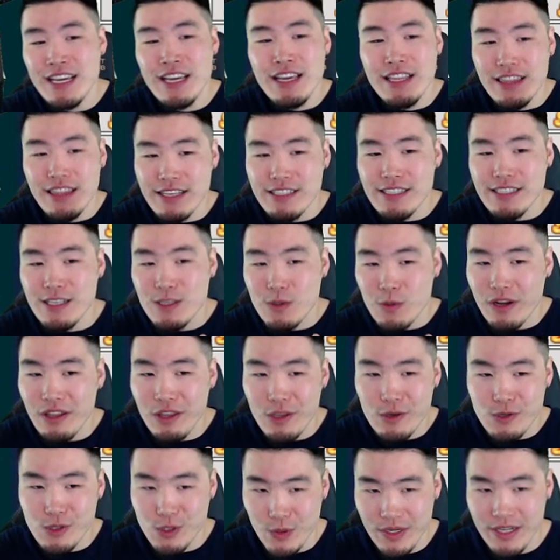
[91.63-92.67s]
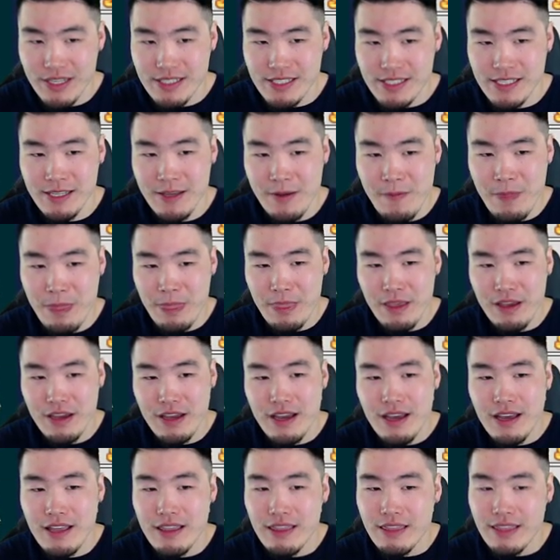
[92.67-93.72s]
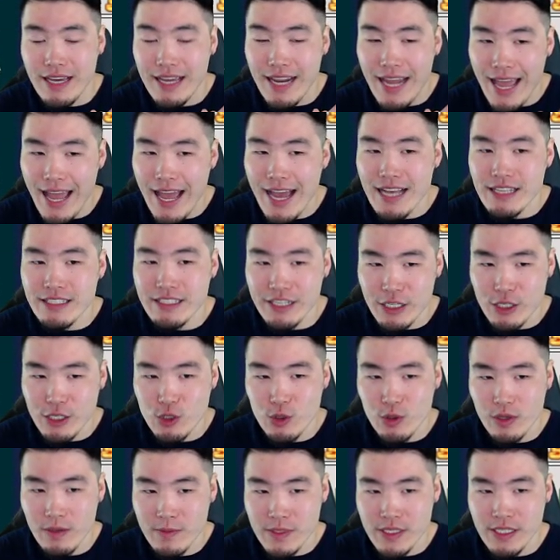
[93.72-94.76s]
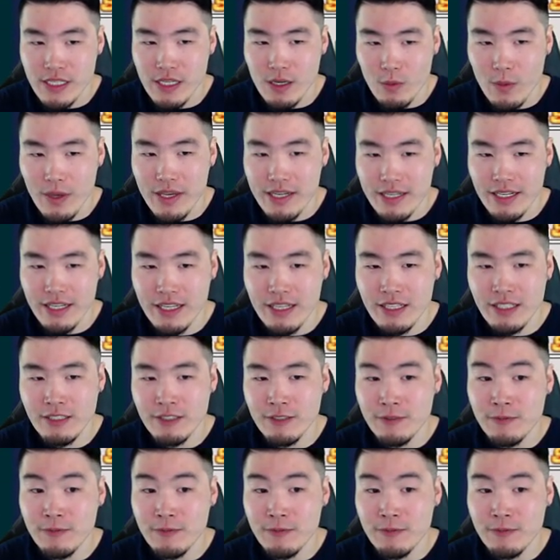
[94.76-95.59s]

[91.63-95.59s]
this is one of those units that has an Extreme Z Awakening